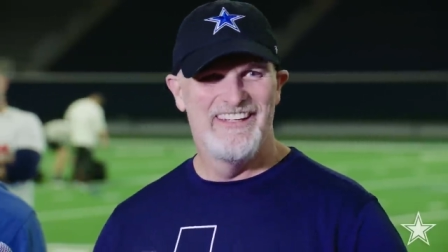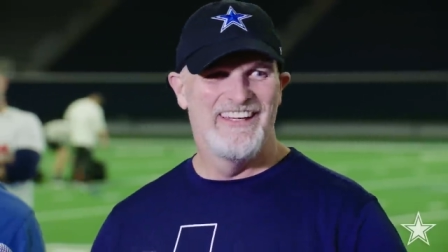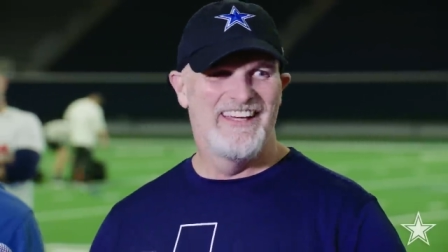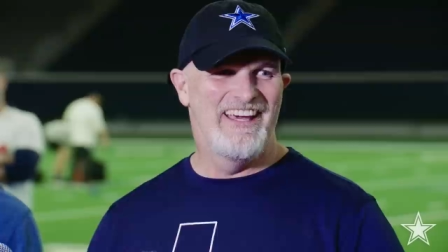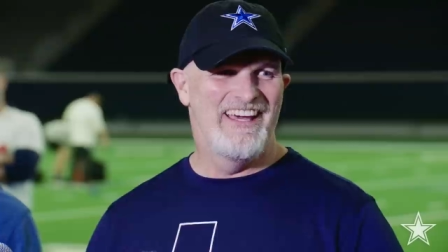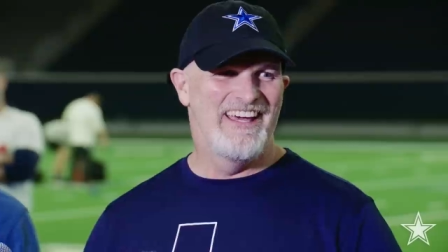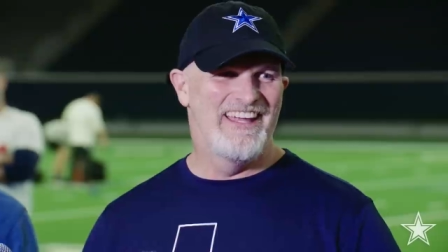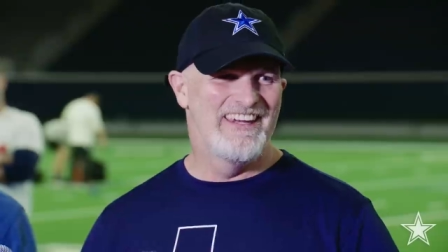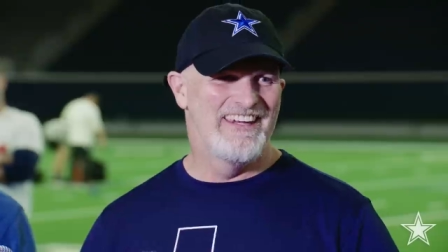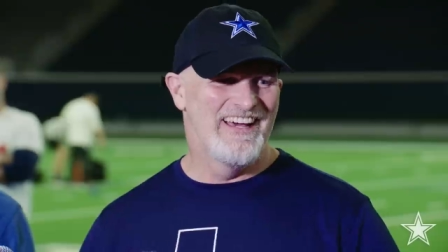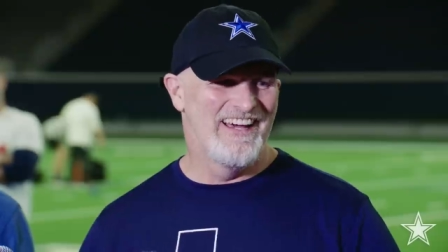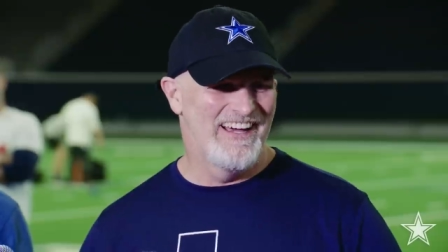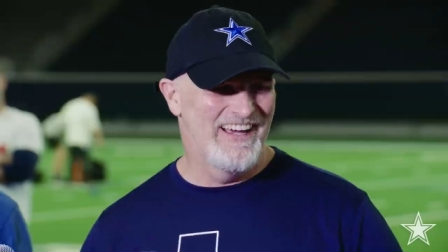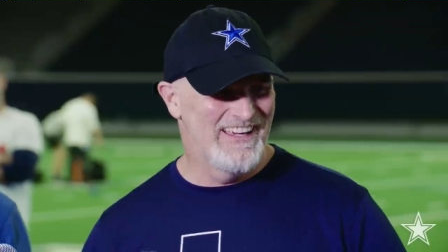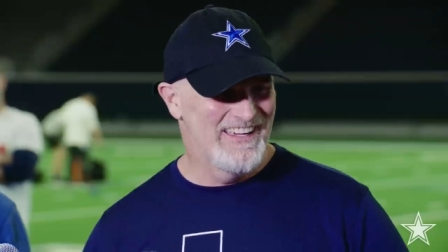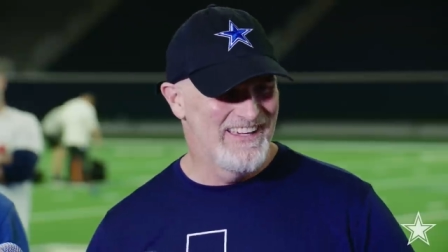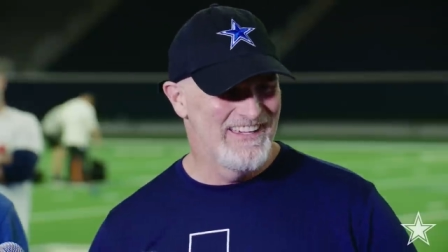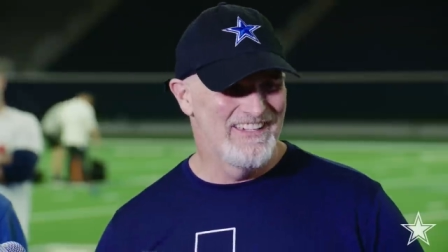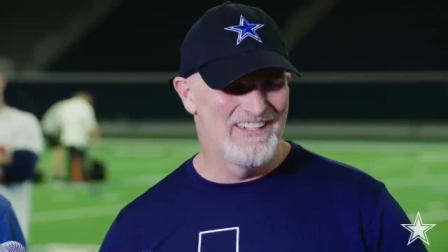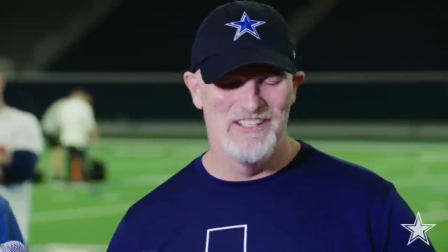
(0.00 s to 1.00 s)

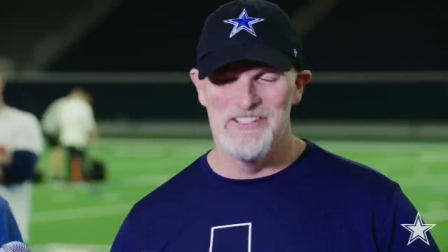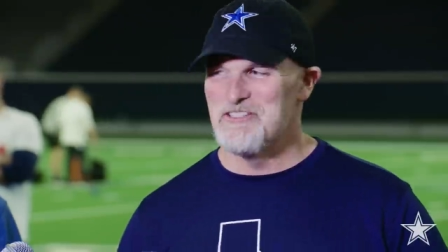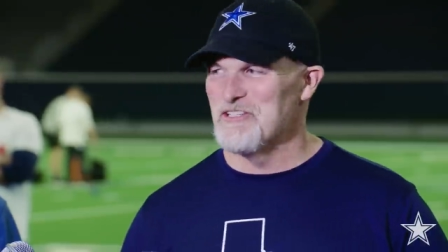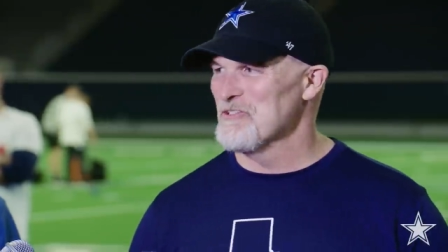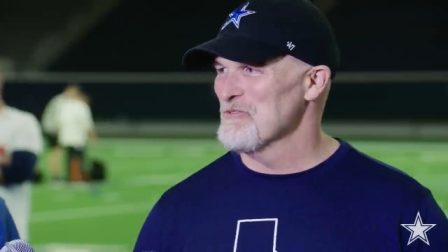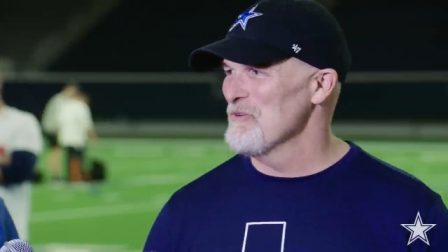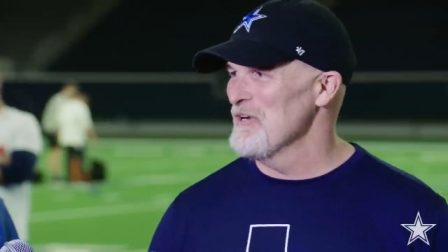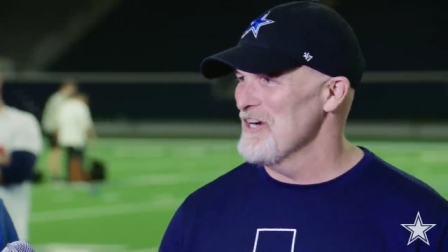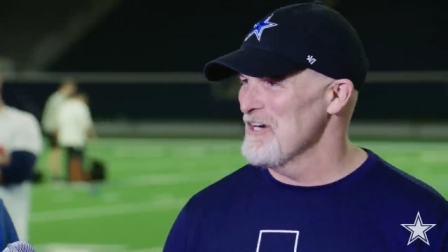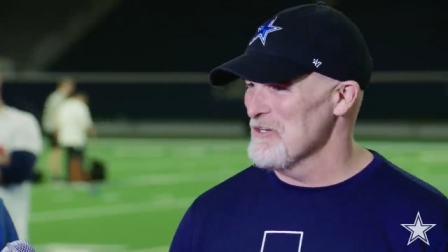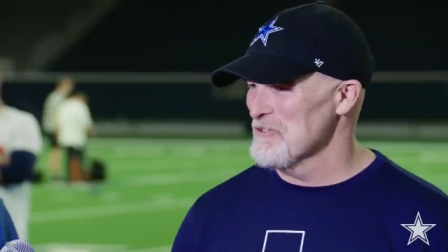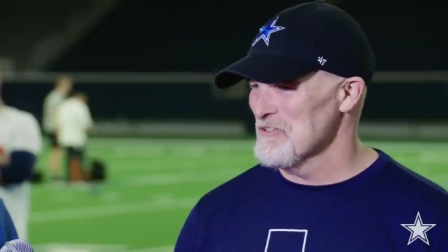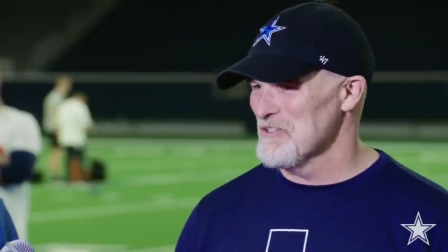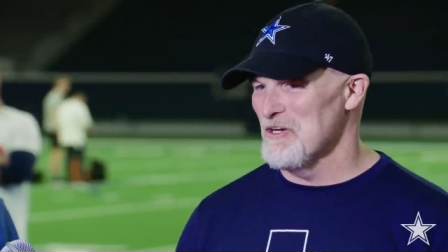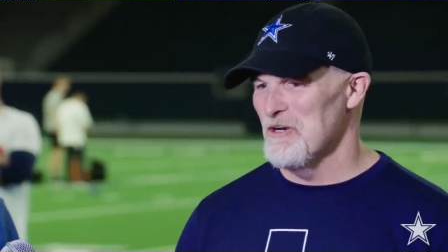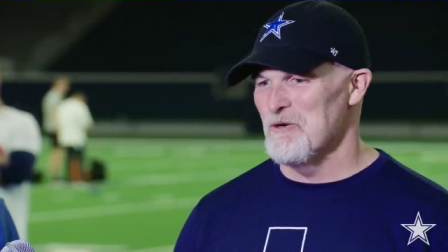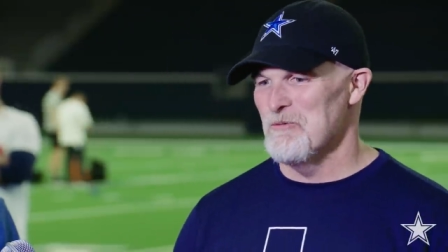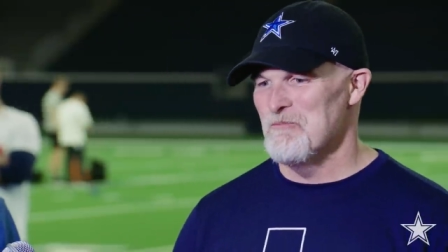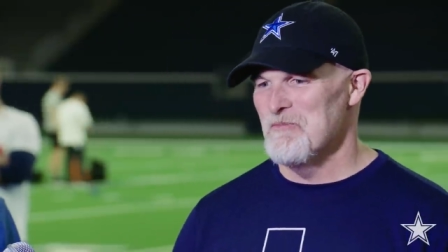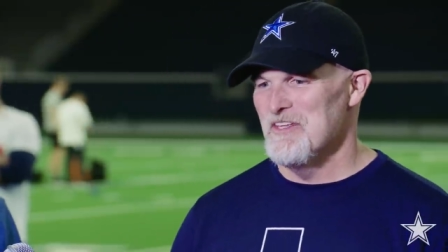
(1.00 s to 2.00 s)
And he is as well.
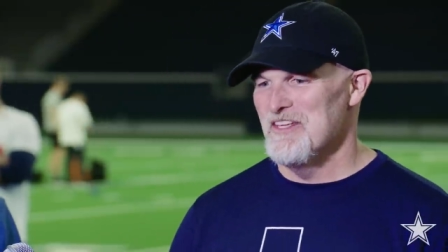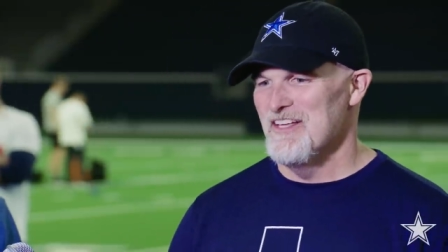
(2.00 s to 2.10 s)
So